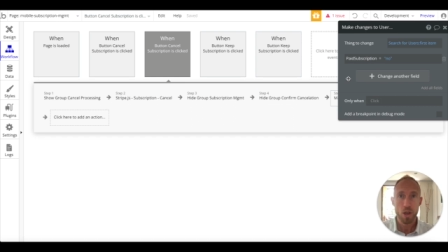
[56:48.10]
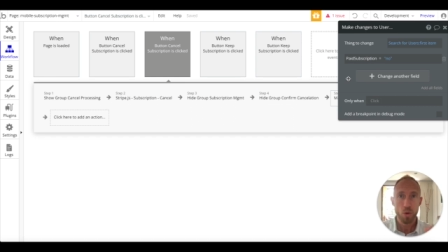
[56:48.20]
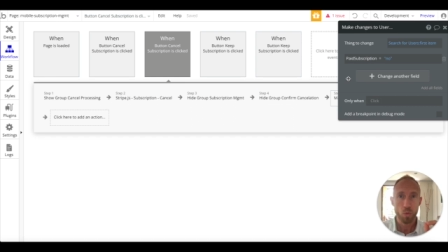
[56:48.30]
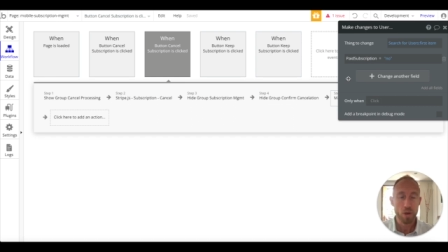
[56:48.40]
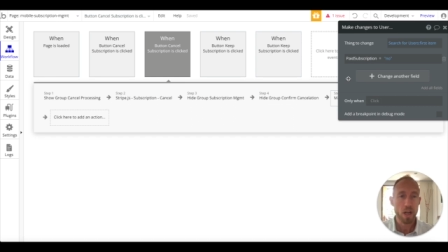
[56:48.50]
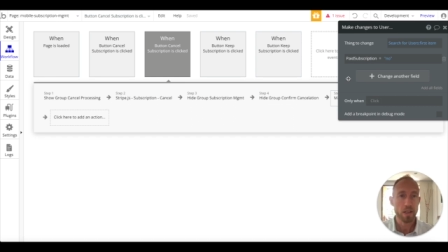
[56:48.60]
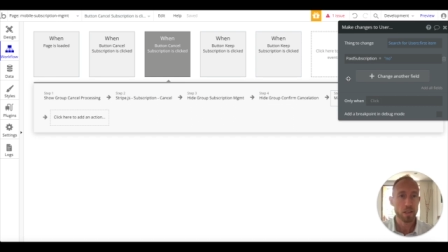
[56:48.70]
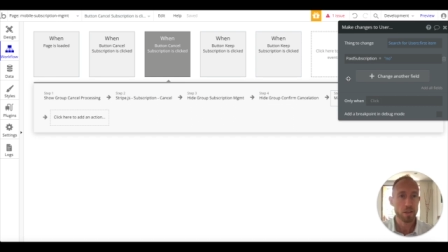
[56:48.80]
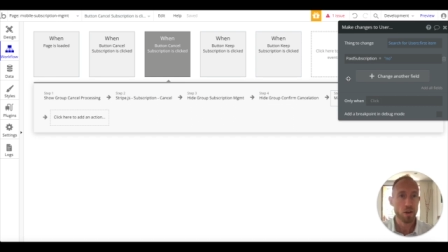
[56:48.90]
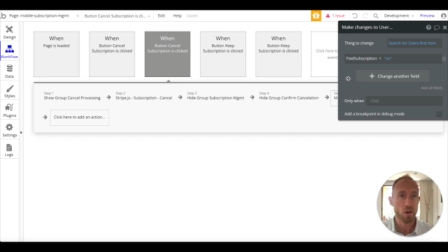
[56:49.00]
we're not going
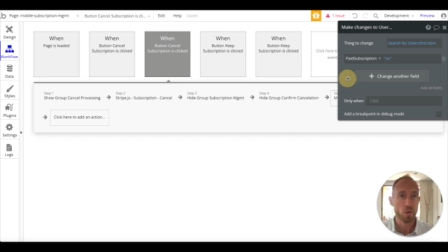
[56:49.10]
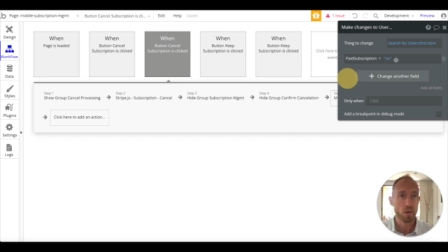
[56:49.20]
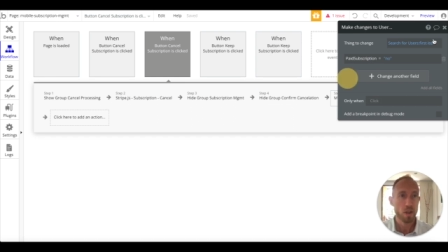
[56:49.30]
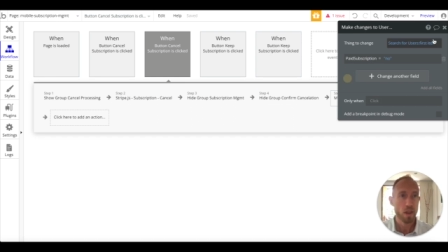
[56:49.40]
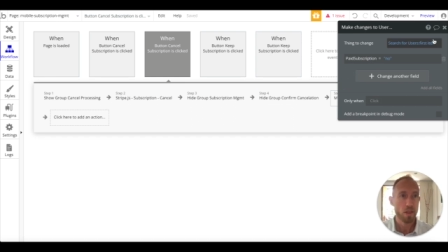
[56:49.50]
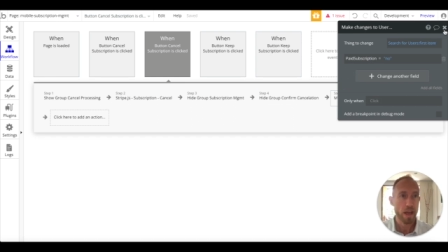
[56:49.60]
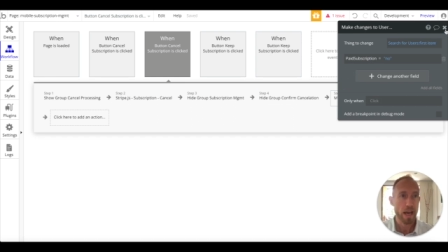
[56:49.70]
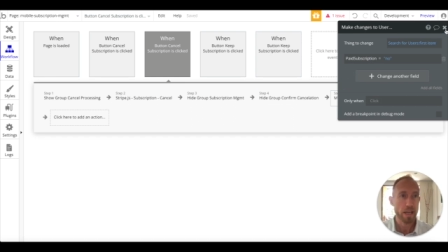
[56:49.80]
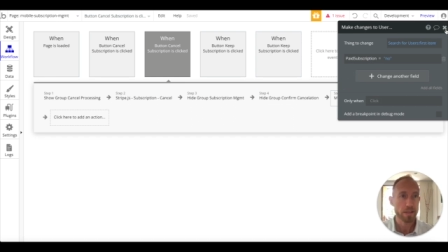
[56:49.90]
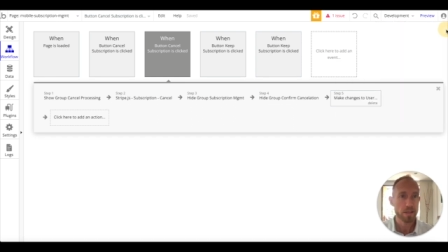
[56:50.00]
to know
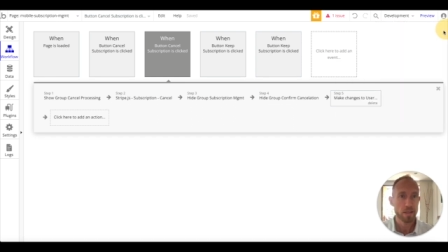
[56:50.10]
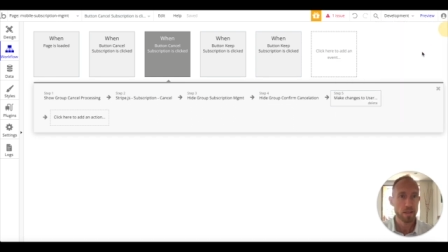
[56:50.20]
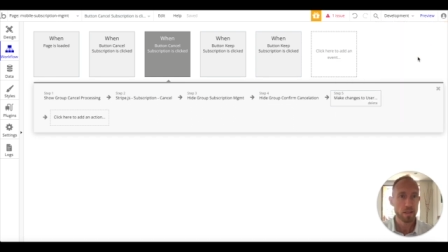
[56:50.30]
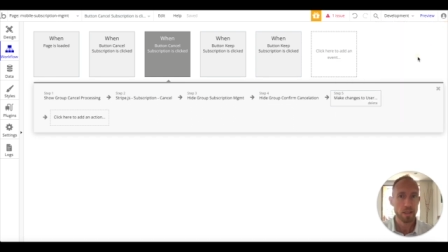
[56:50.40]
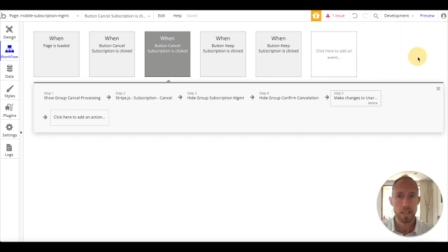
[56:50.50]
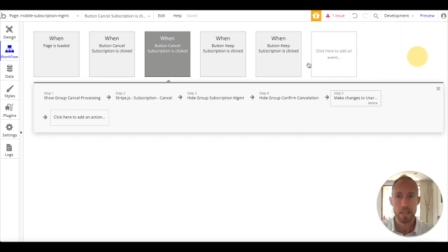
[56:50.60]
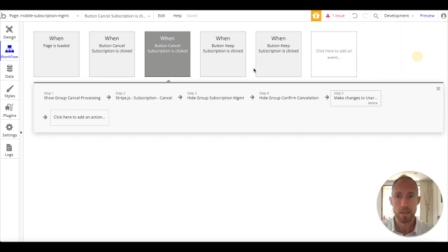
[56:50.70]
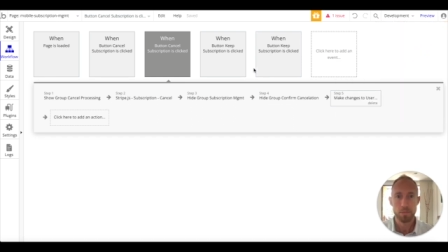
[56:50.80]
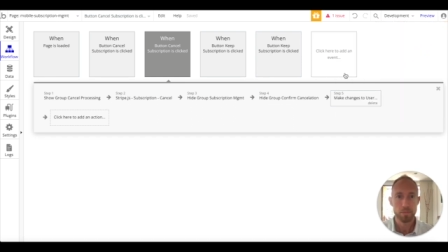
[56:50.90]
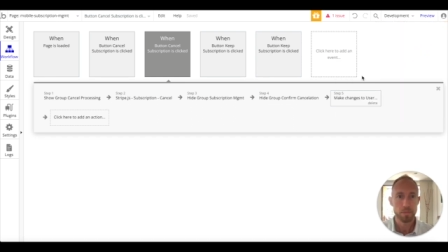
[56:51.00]
that,
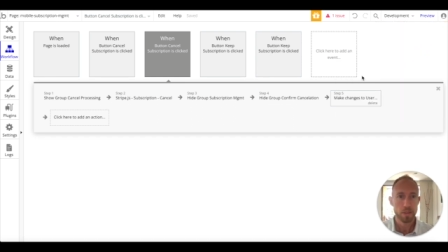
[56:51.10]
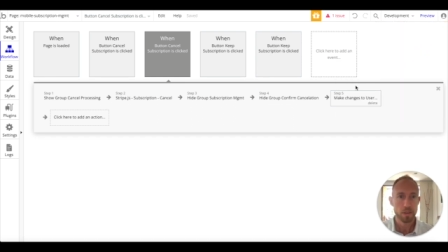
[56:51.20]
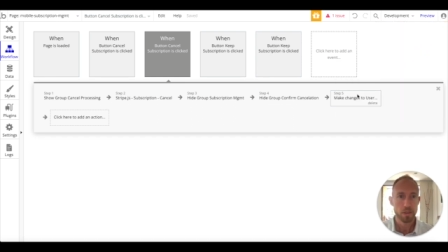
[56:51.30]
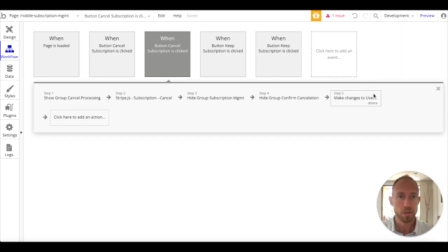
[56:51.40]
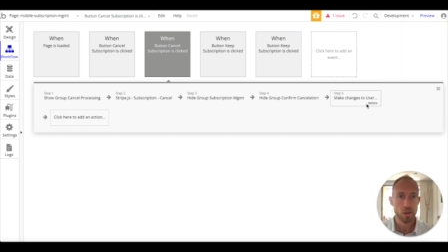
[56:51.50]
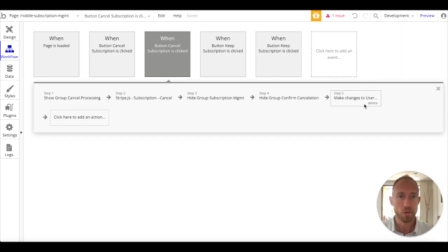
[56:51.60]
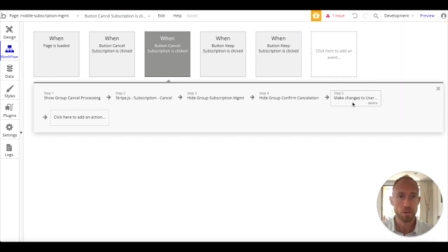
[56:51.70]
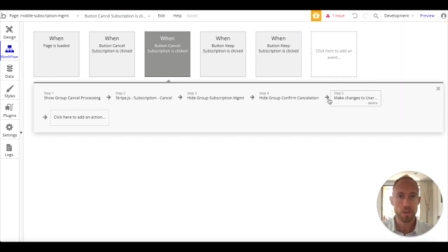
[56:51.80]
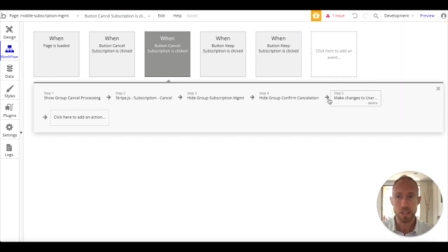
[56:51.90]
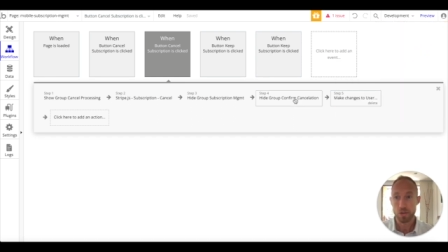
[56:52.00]
um, you know,
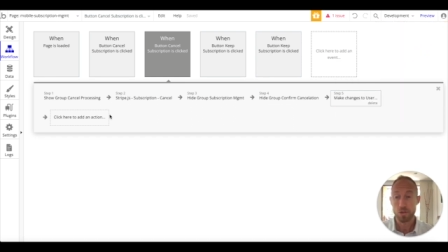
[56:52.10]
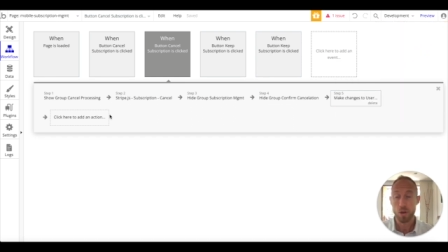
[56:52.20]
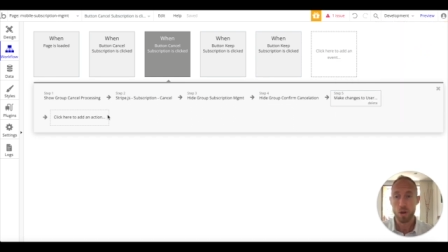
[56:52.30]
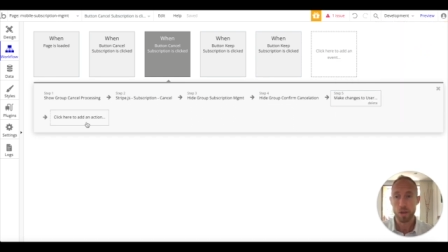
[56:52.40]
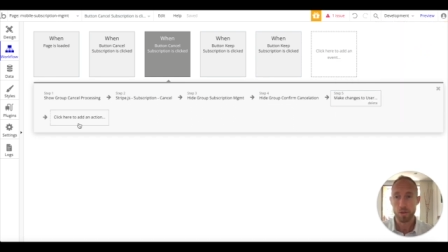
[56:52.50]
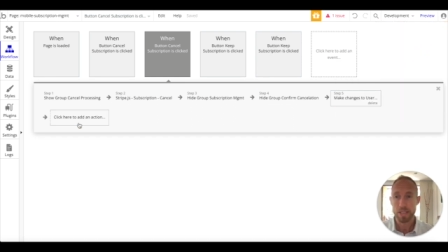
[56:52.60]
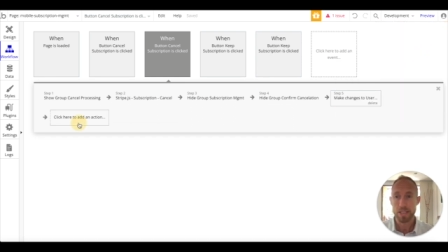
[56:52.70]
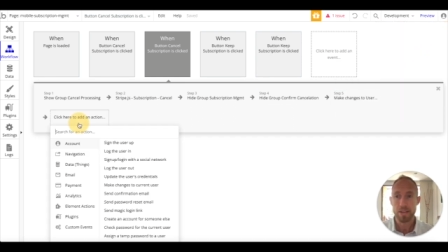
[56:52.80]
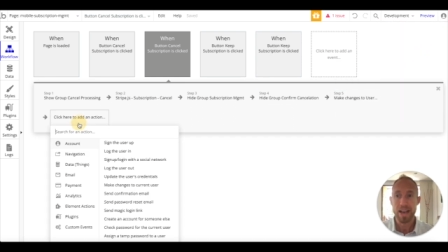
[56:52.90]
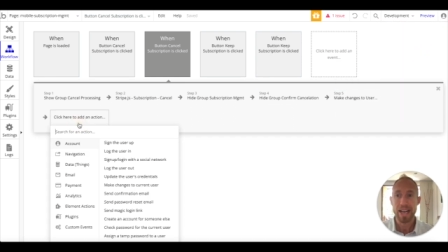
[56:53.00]
they should no longer
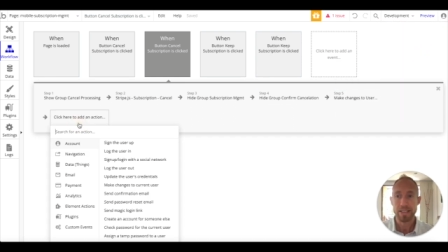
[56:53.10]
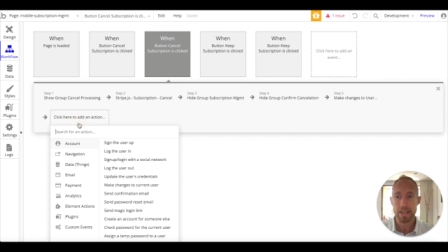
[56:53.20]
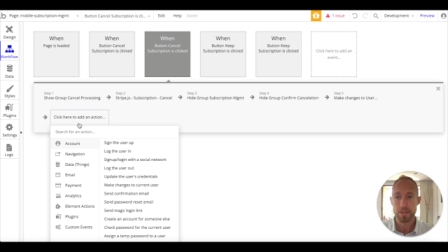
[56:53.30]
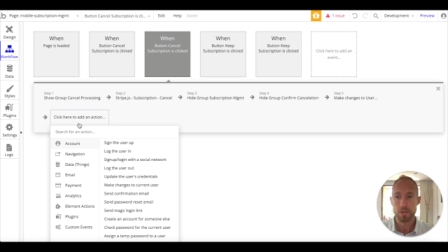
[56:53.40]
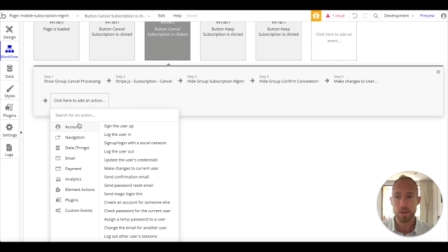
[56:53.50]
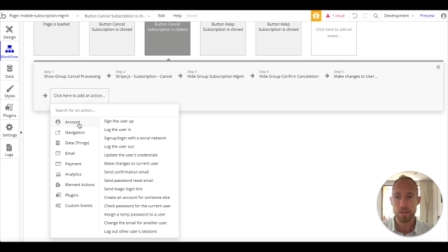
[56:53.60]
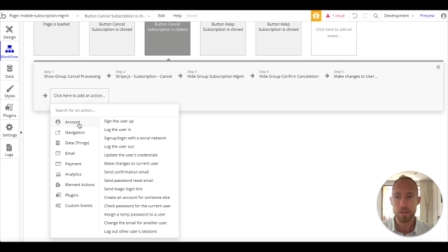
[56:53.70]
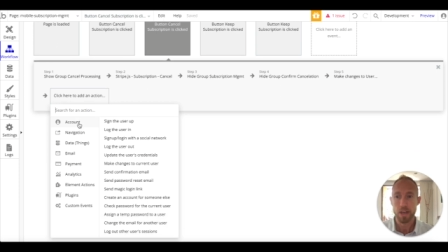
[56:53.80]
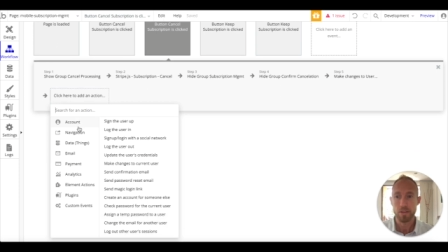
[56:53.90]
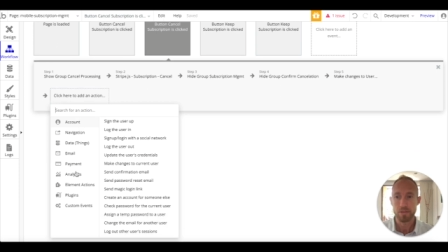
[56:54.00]
receive access to our
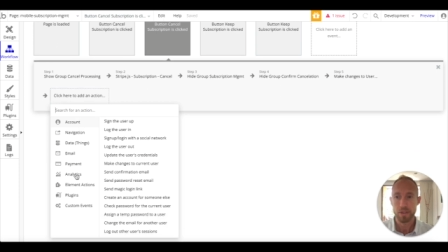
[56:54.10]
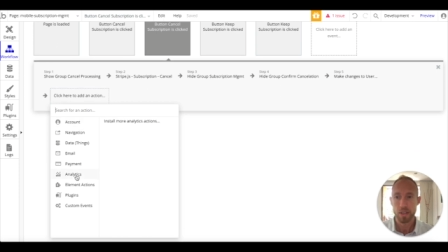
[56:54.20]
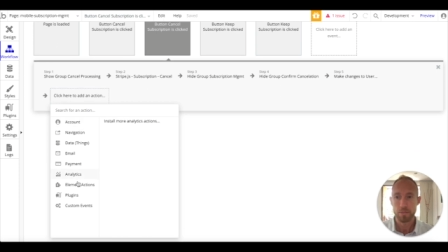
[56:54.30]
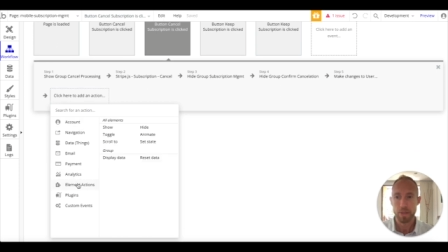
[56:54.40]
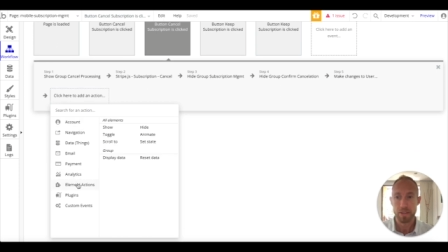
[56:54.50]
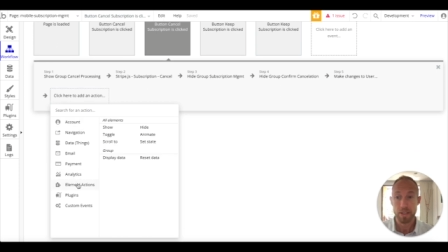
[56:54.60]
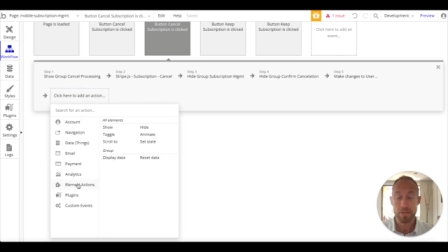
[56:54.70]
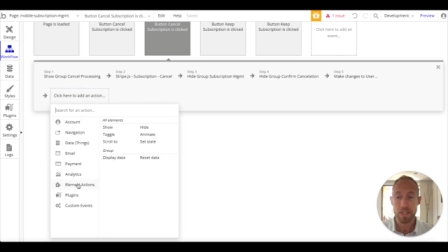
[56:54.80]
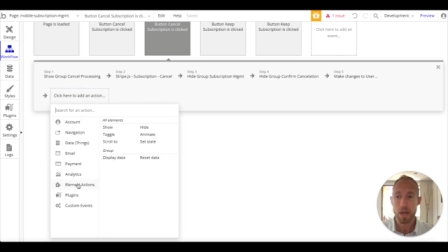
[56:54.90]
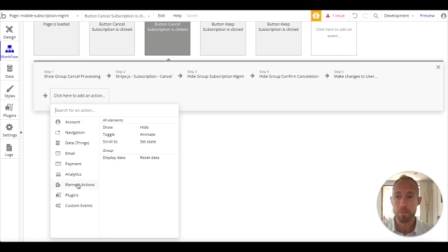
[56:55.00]
stuff because they've
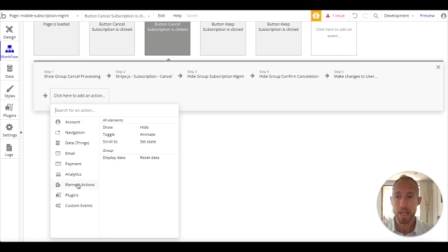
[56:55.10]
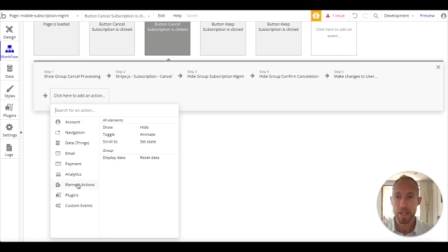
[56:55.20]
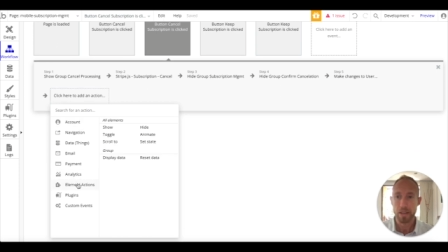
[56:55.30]
stopped paying.